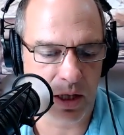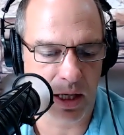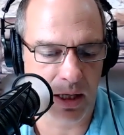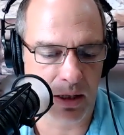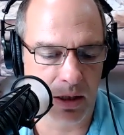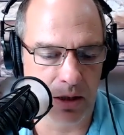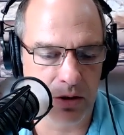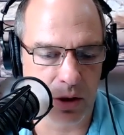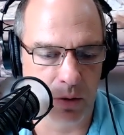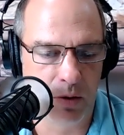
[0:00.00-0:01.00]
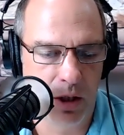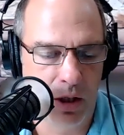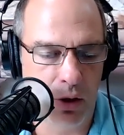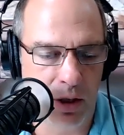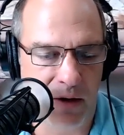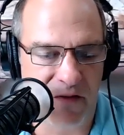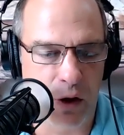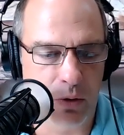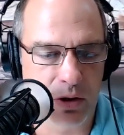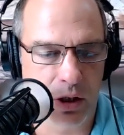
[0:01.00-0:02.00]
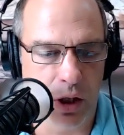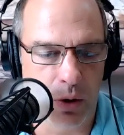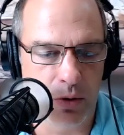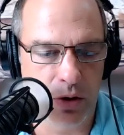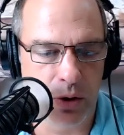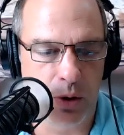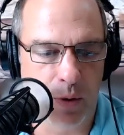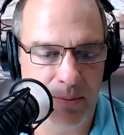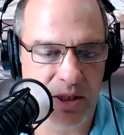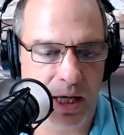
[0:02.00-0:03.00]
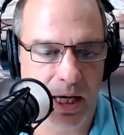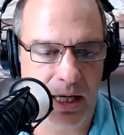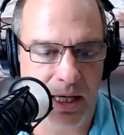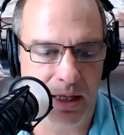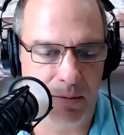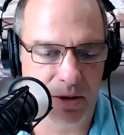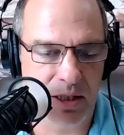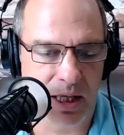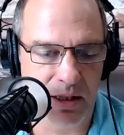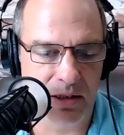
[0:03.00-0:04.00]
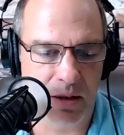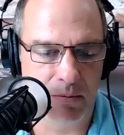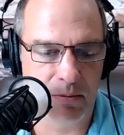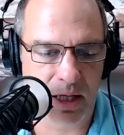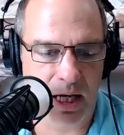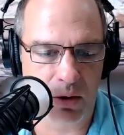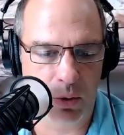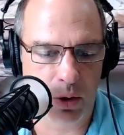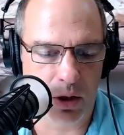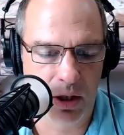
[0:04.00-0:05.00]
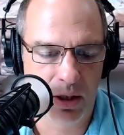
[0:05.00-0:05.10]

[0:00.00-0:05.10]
And so you need folks to go to your website, nmstandsup.org,